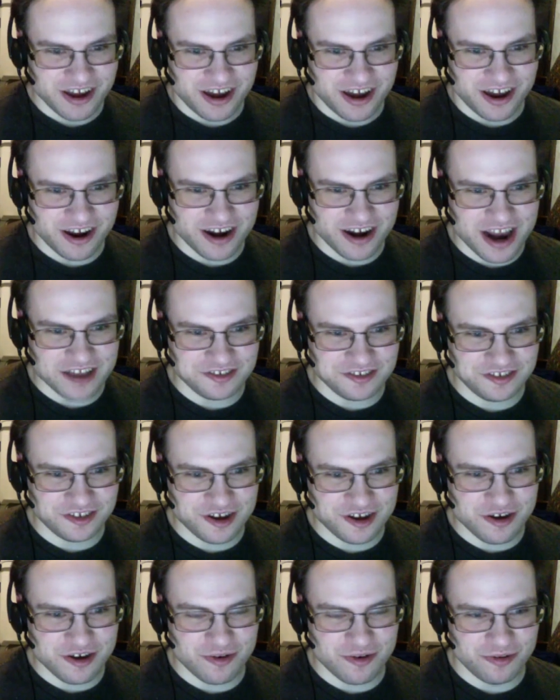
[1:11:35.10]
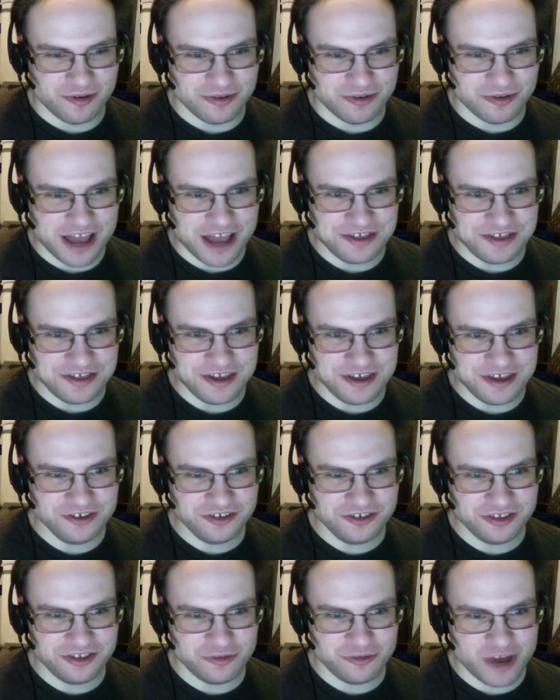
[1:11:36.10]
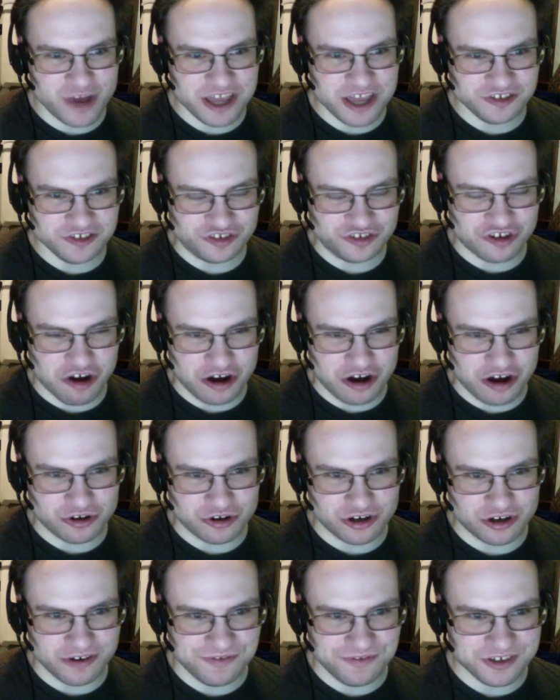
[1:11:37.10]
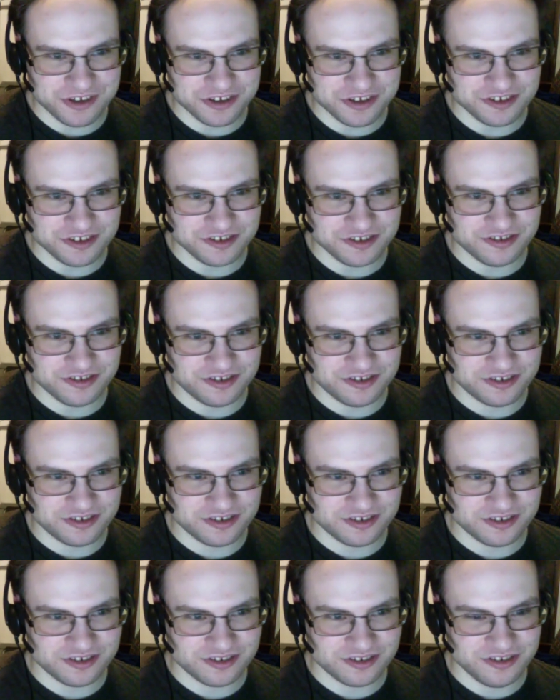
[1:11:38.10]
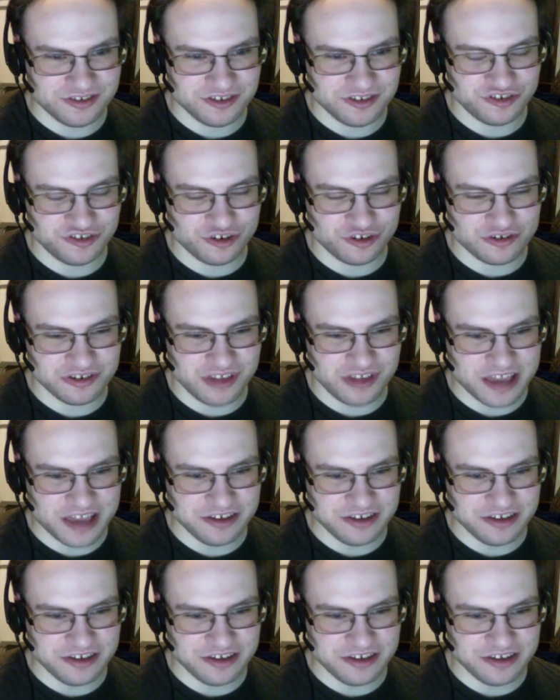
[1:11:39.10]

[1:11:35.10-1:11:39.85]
right, so I think the way to start off is the sort of like,